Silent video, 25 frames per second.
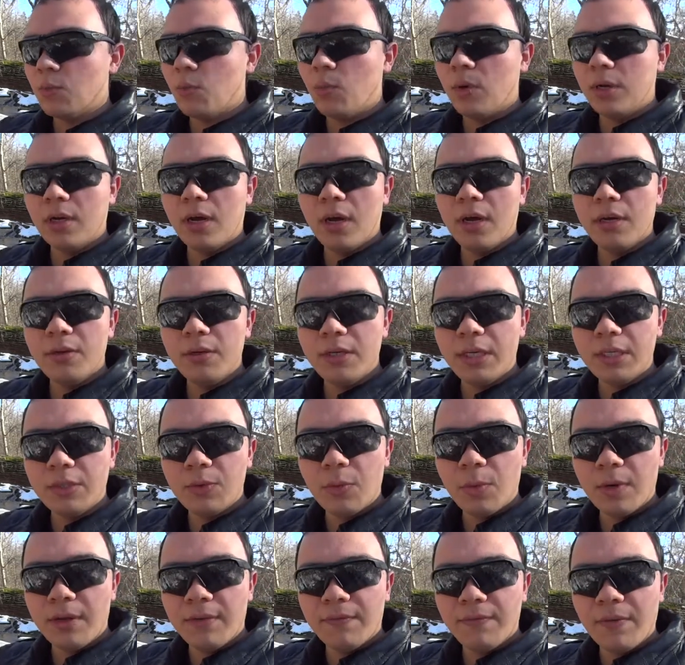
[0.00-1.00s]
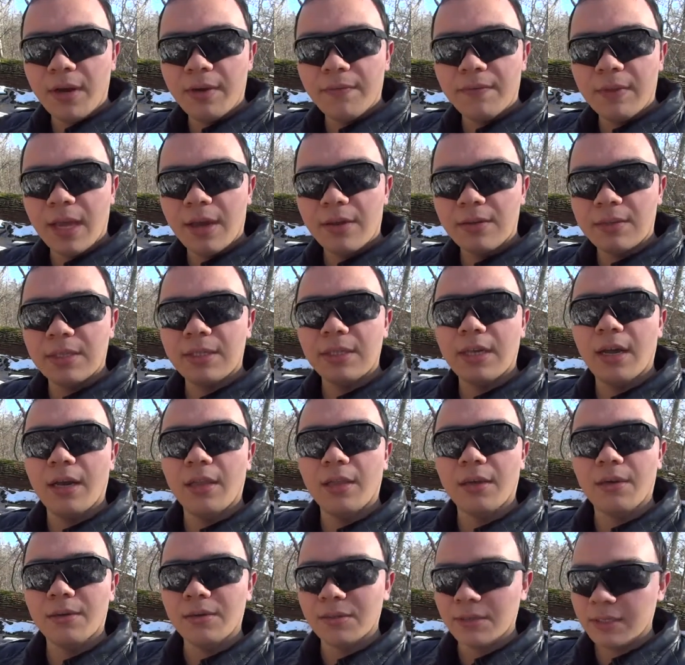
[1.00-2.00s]

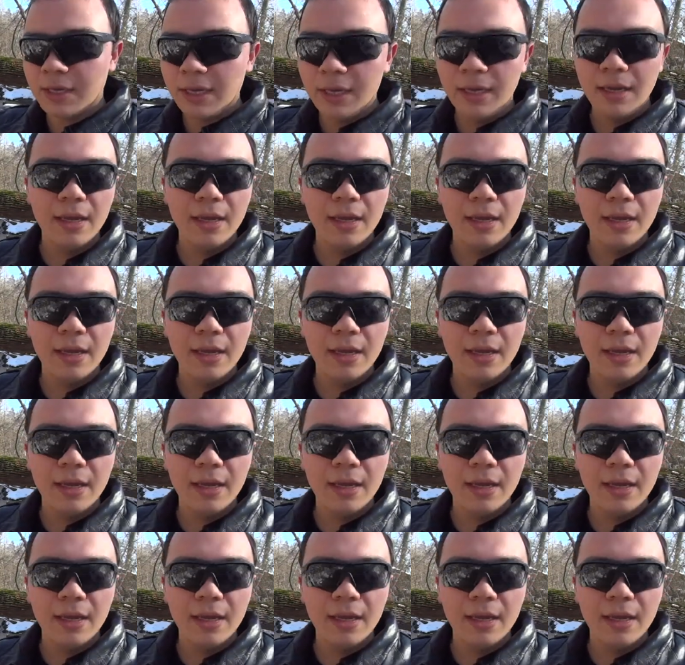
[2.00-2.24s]
$125,000